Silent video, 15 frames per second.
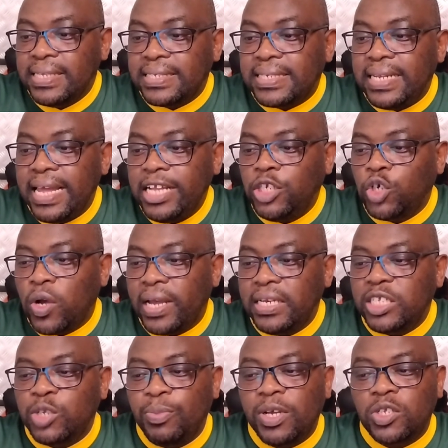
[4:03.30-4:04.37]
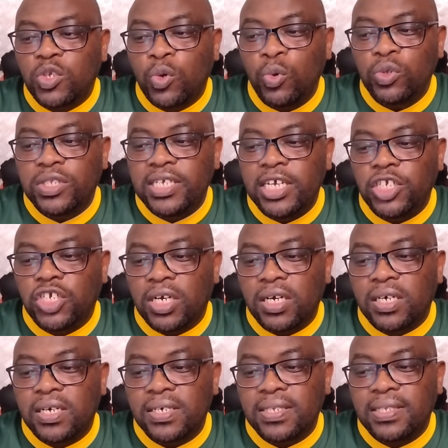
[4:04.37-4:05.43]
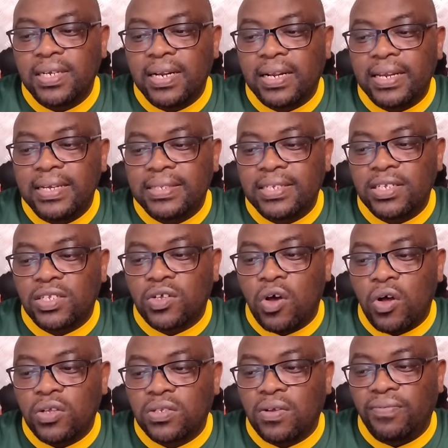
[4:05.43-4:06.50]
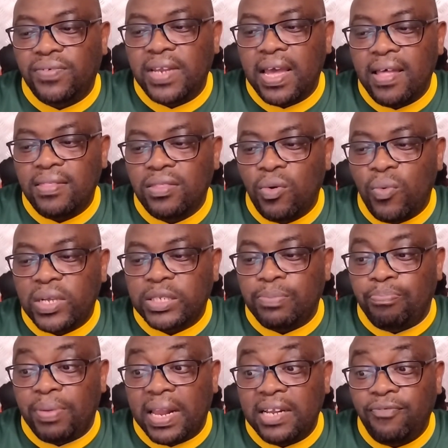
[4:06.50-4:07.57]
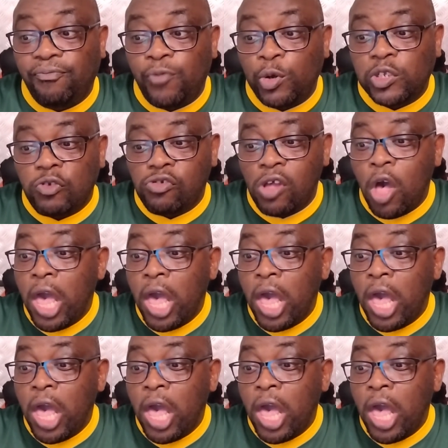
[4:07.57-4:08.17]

Slain Johannesburg school teacher Kirsten Klutys' cause of death was blunt force